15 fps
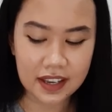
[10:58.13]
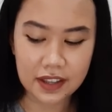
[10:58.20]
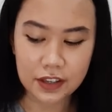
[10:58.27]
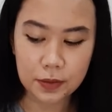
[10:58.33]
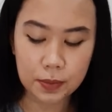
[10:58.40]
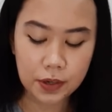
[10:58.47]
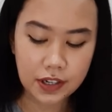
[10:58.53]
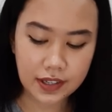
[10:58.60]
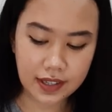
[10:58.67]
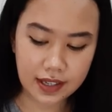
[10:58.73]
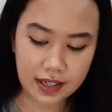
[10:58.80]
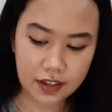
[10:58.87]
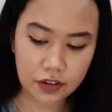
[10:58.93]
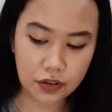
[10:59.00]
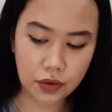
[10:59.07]
This
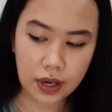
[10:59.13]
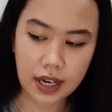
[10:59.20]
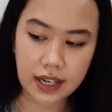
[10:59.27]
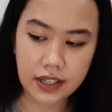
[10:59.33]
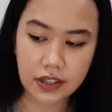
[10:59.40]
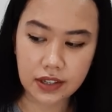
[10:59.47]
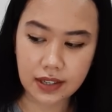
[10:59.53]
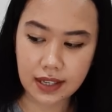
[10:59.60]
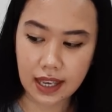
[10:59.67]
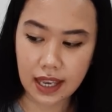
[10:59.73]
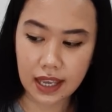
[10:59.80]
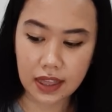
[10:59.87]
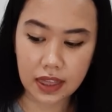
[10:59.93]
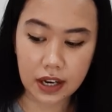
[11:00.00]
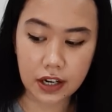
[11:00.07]
person is trying to
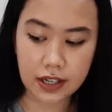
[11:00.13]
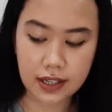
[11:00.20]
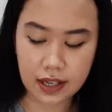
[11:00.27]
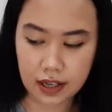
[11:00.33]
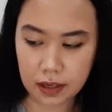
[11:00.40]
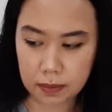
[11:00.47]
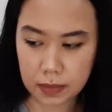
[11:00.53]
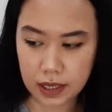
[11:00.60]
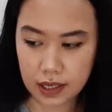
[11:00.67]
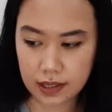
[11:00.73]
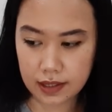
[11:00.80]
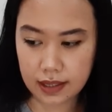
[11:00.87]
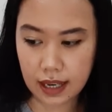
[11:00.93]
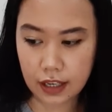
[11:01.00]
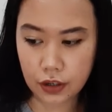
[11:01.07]
take their time
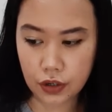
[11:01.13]
because they